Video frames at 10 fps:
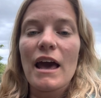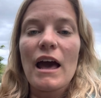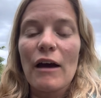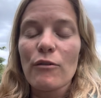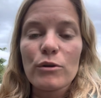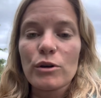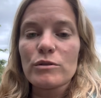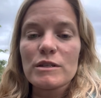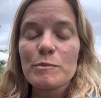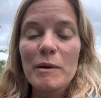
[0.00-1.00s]
everyone
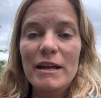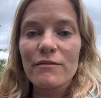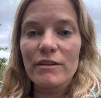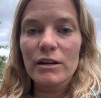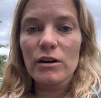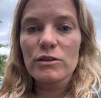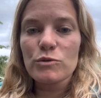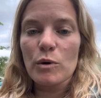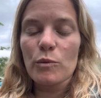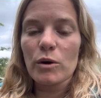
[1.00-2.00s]
knows in Spain, vinegar is
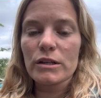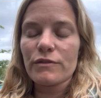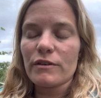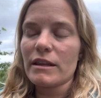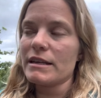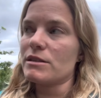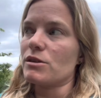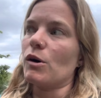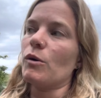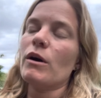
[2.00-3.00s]
what works for this.
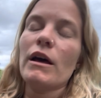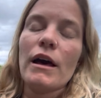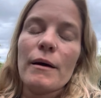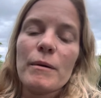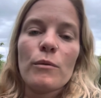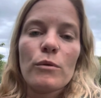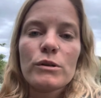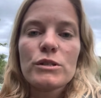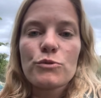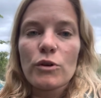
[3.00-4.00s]
So people were
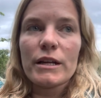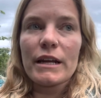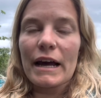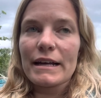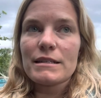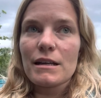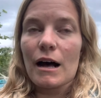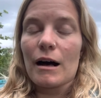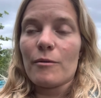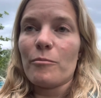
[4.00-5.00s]
just really nice.
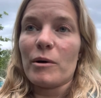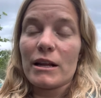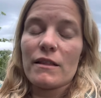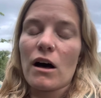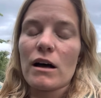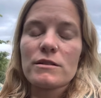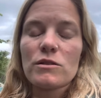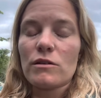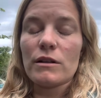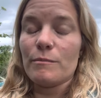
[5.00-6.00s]
But in the
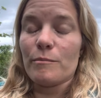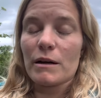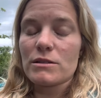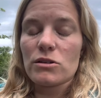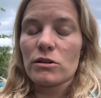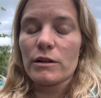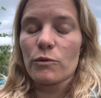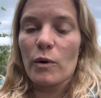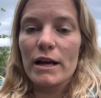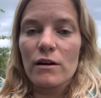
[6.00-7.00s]
hustle and bustle
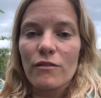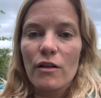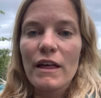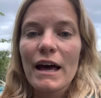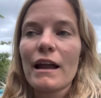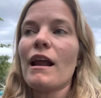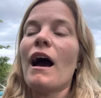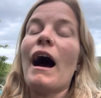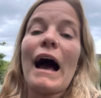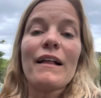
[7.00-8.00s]
and wake of all that,
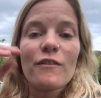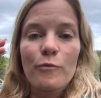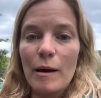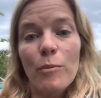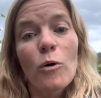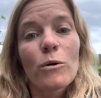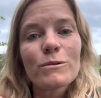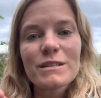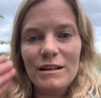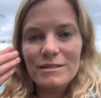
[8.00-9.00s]
I left my
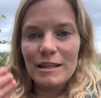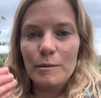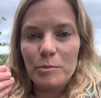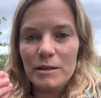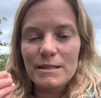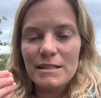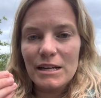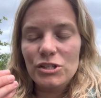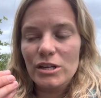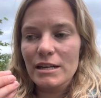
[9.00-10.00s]
poles outside the police
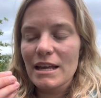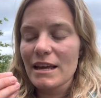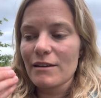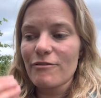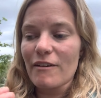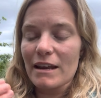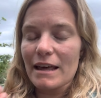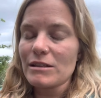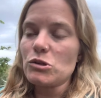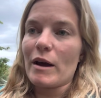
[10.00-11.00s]
station in
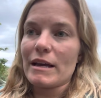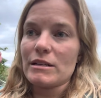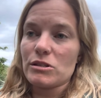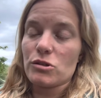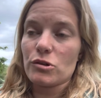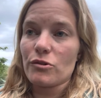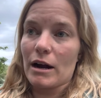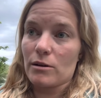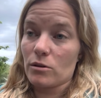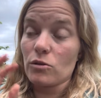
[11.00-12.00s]
Fene. So I had to turn
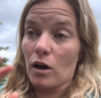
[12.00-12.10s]
around.